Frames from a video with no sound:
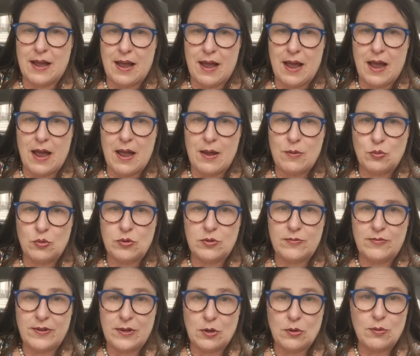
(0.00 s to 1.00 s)
I would
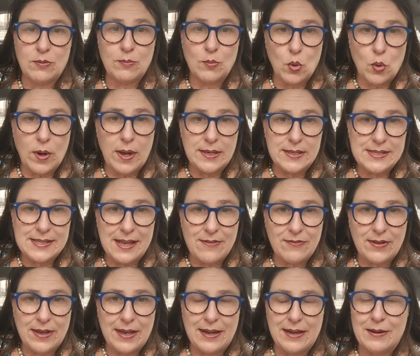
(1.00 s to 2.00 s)
feel more
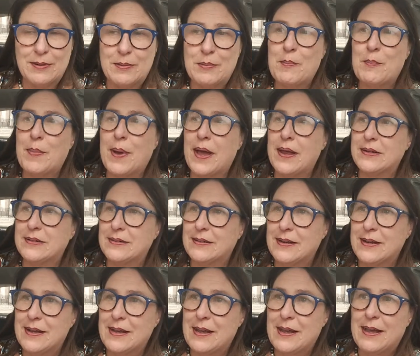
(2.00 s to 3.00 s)
unsafe in, but
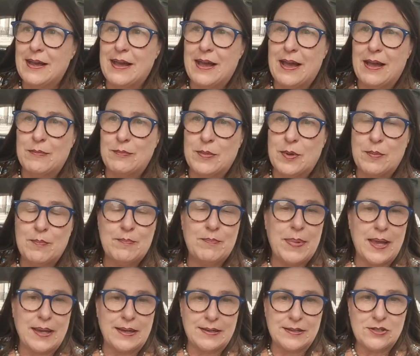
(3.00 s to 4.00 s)

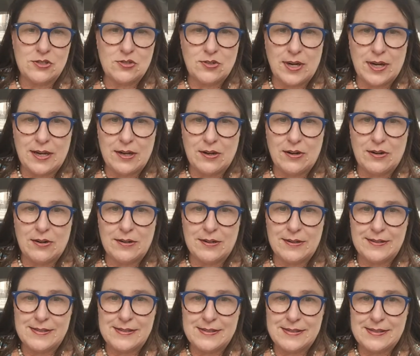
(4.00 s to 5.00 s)
Bagot Street on
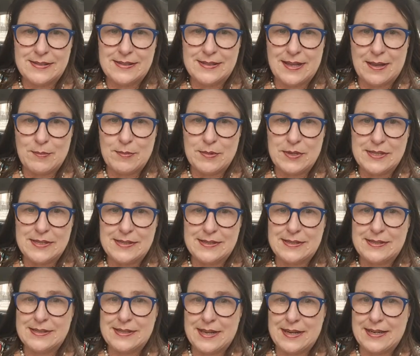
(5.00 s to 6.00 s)
a summer's
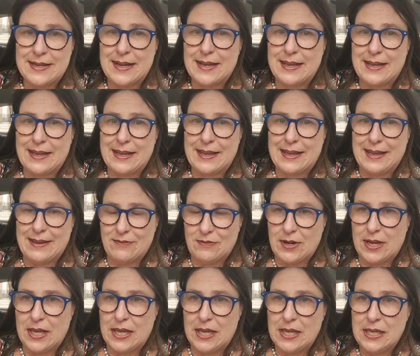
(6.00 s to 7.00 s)
Sunday
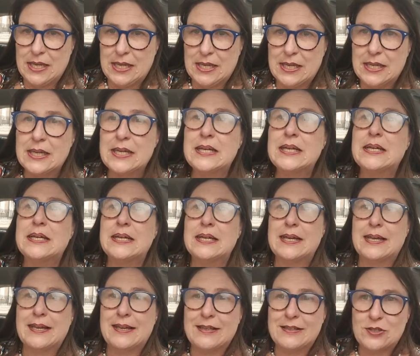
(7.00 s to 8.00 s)
evening
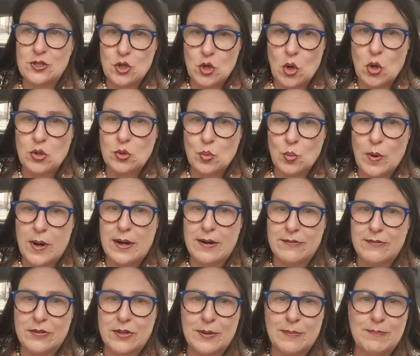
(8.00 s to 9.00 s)
is not one
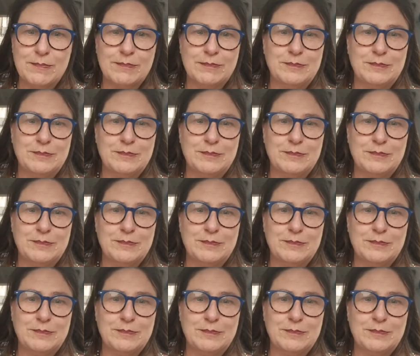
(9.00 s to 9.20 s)
of them.